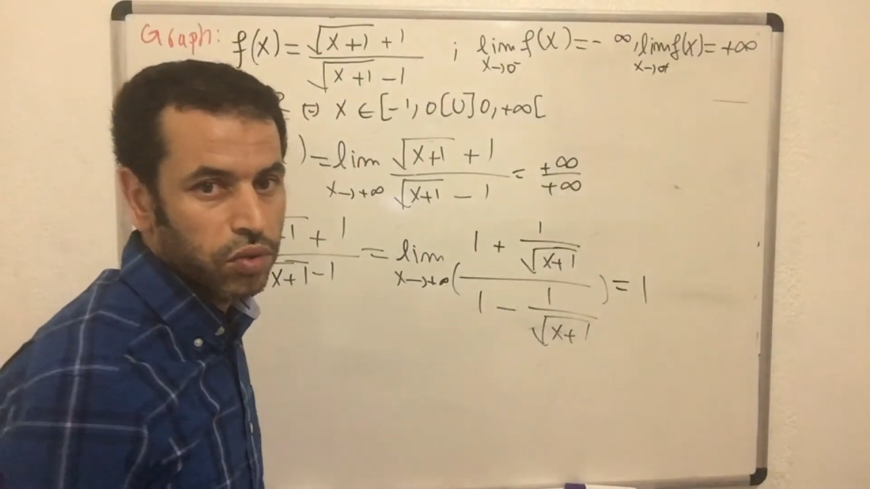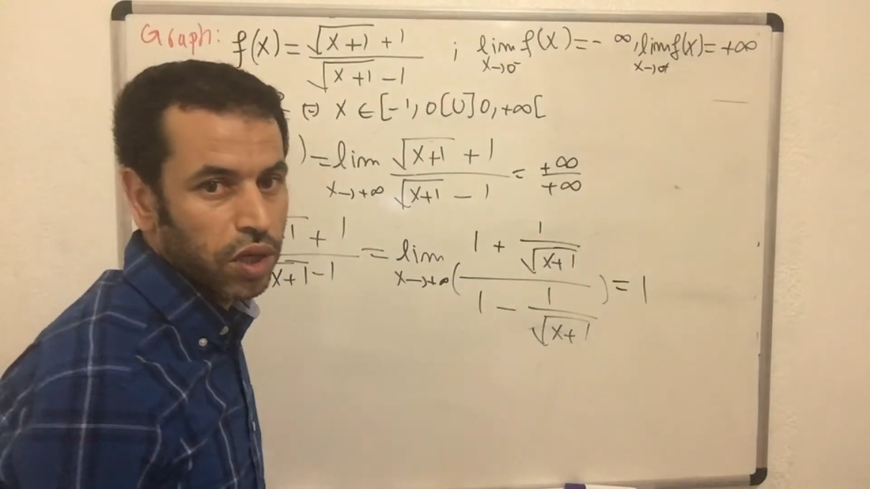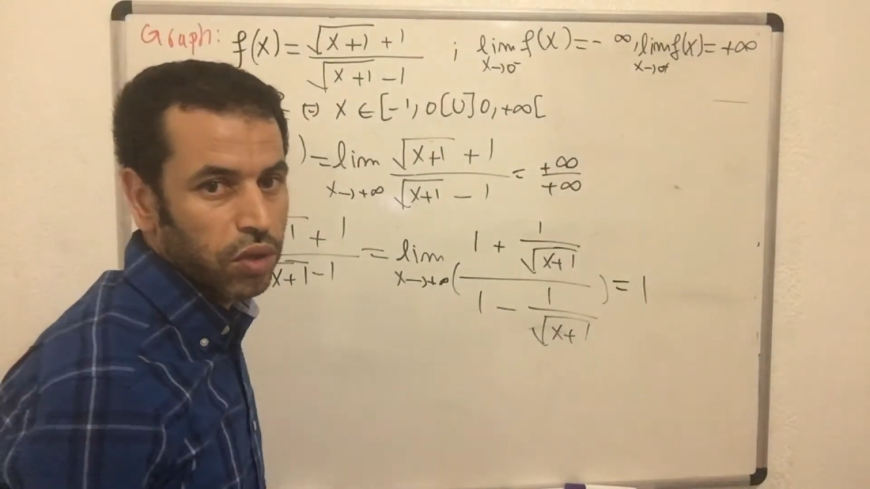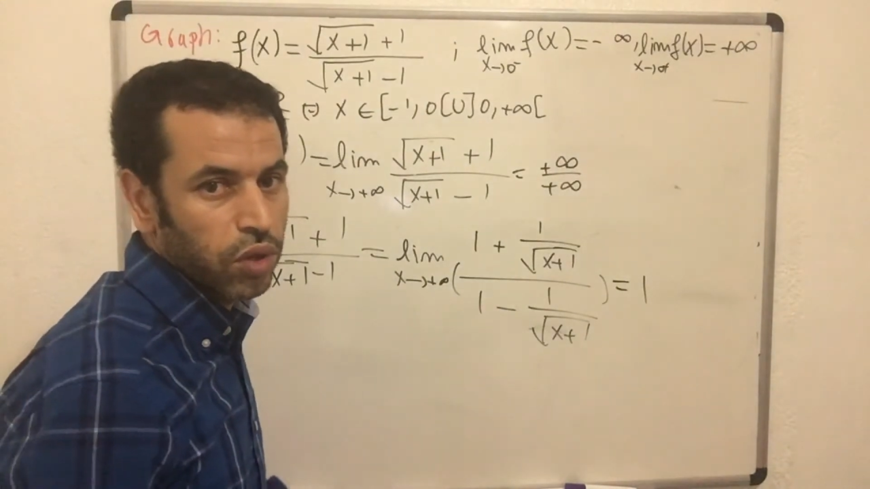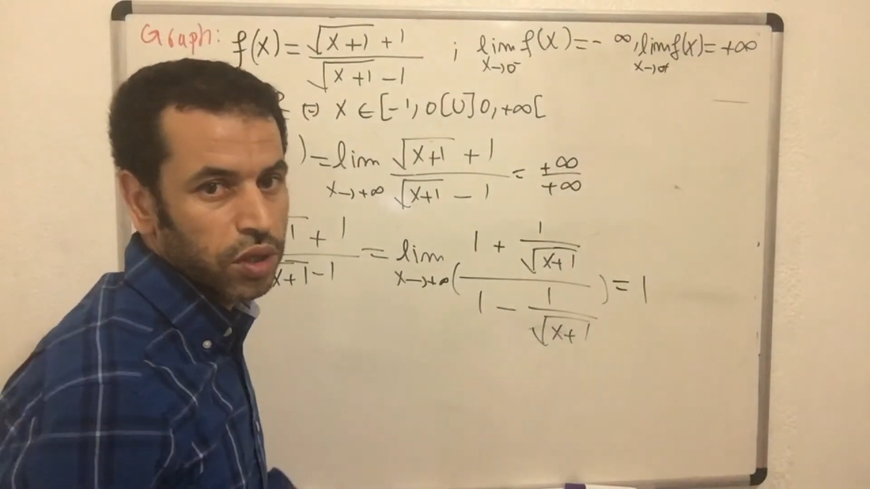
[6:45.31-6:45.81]

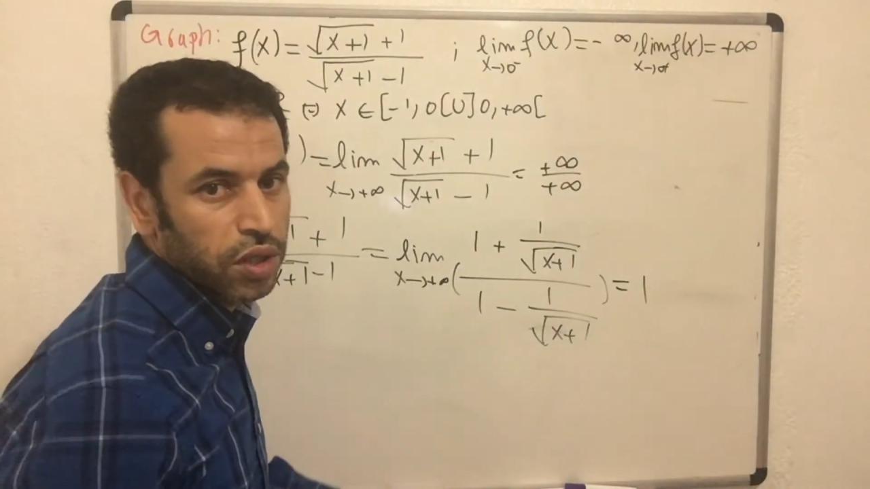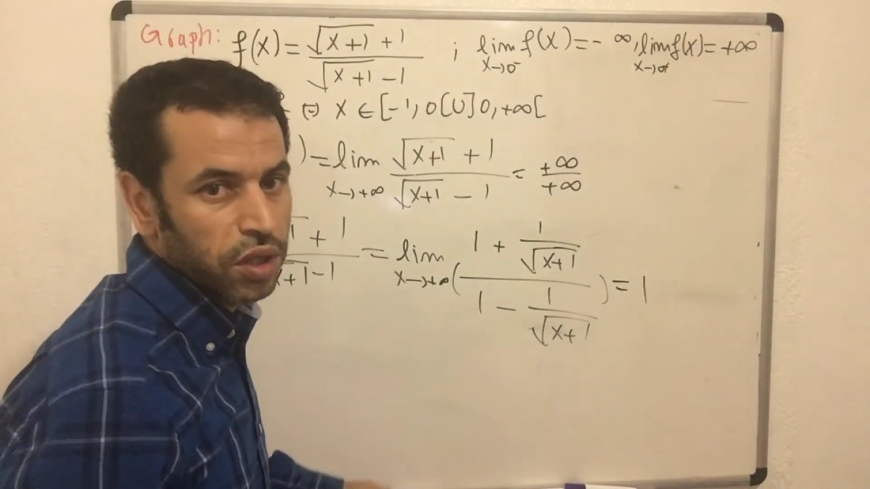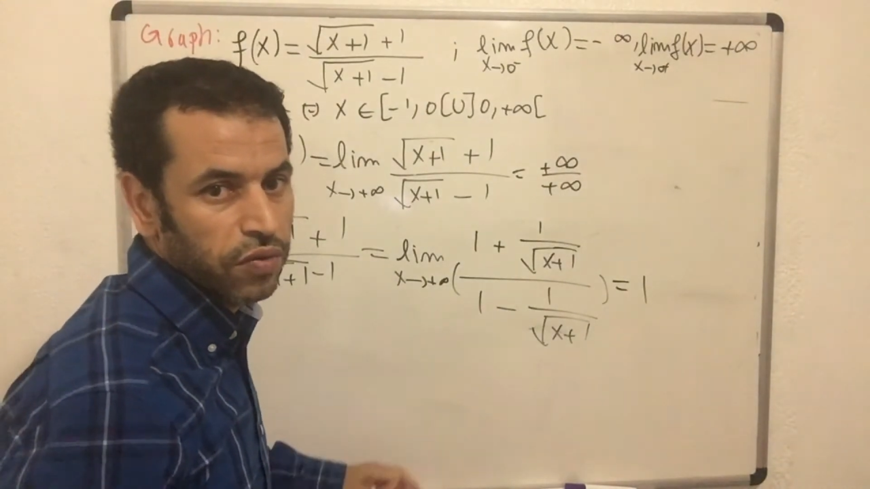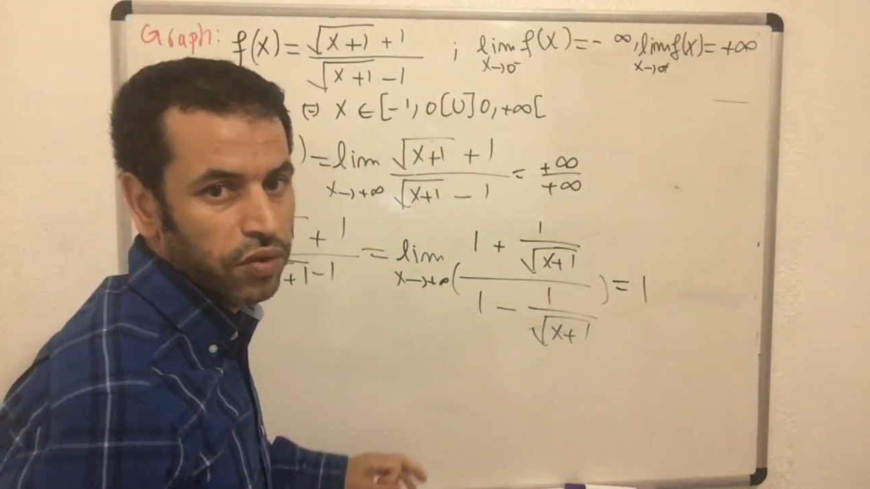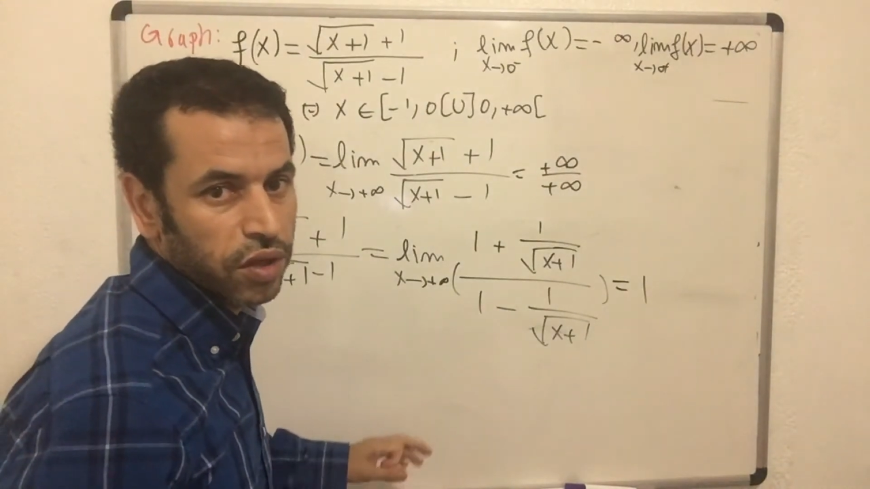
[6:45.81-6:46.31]
calculate the
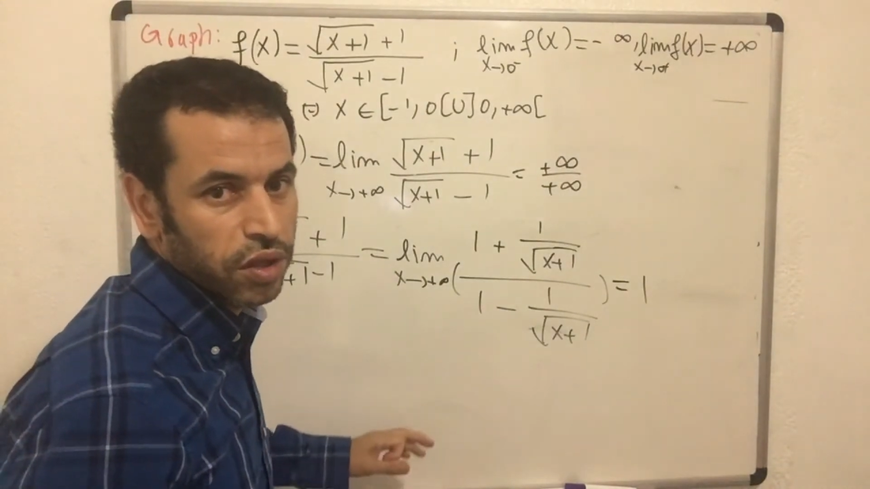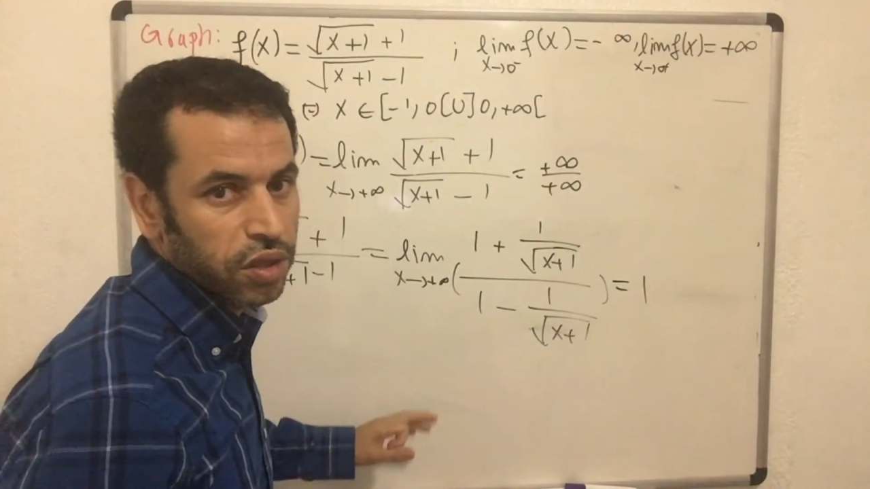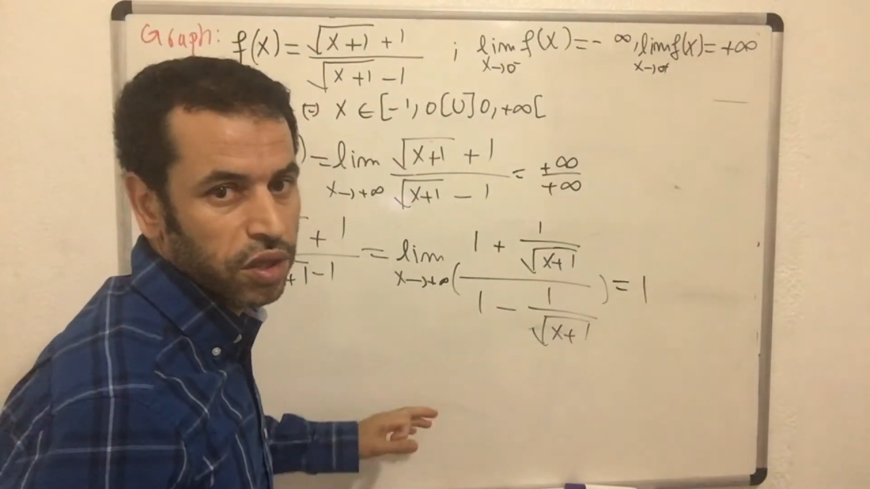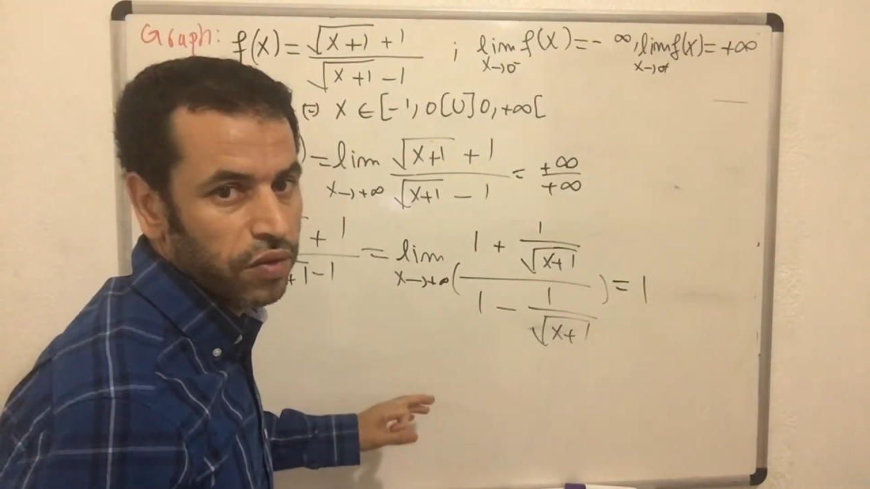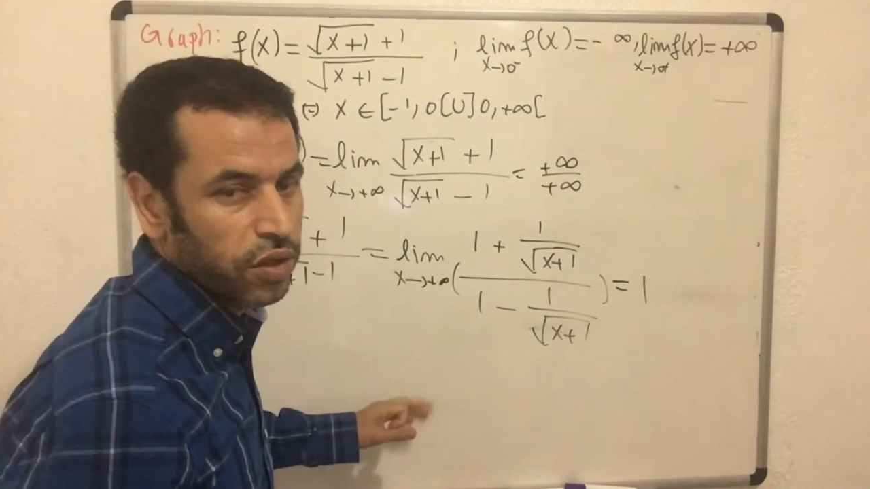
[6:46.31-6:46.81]

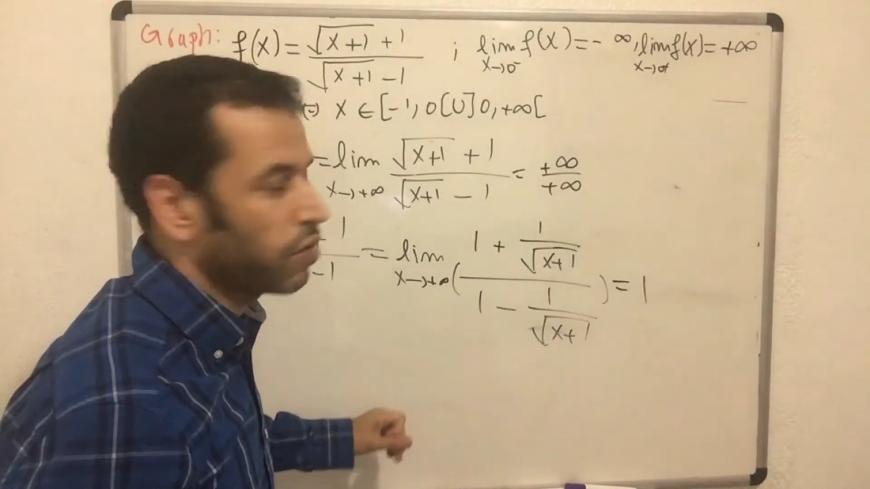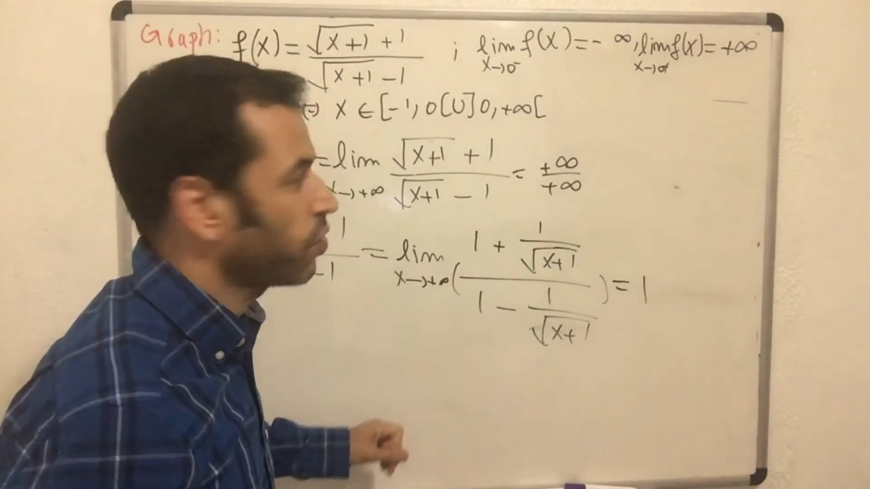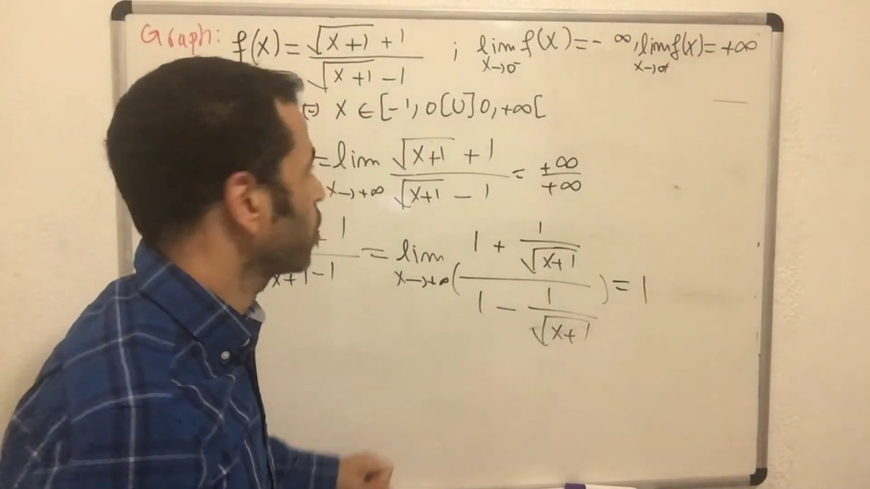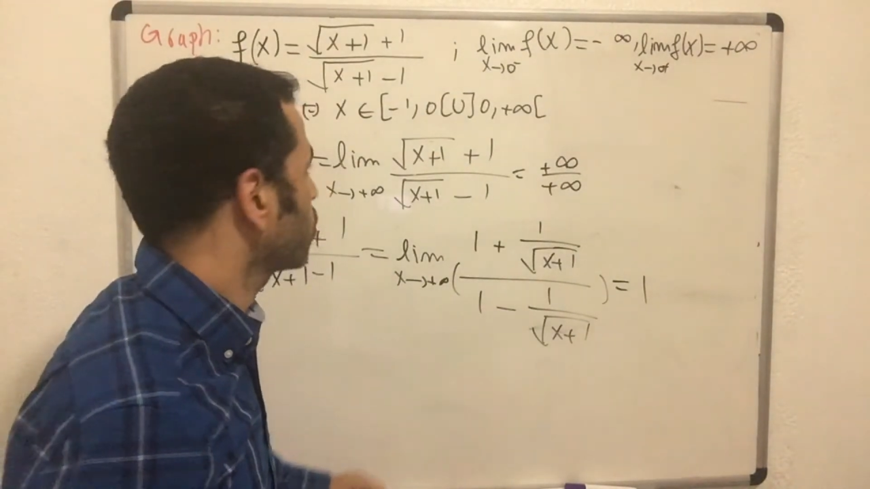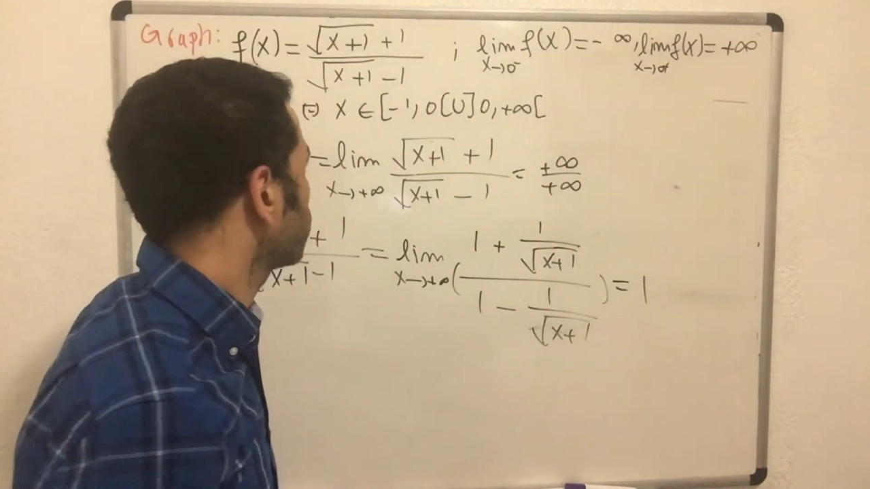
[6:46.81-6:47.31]
derivative
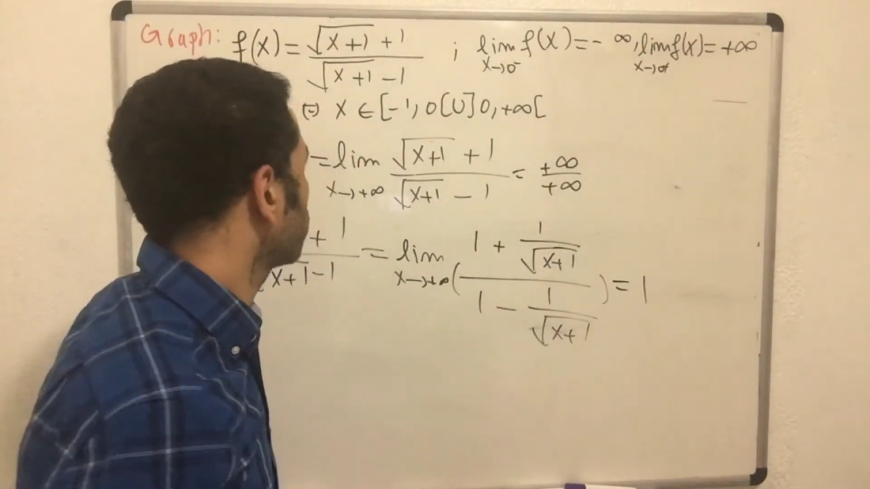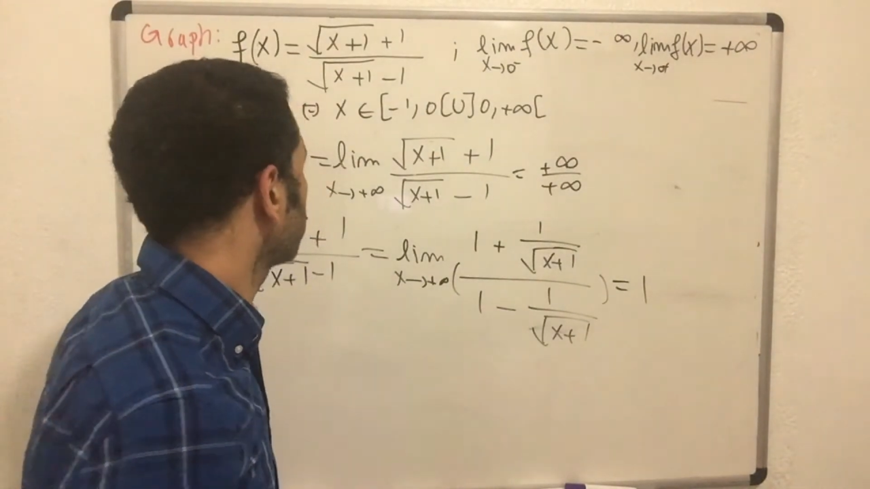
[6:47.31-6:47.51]
function.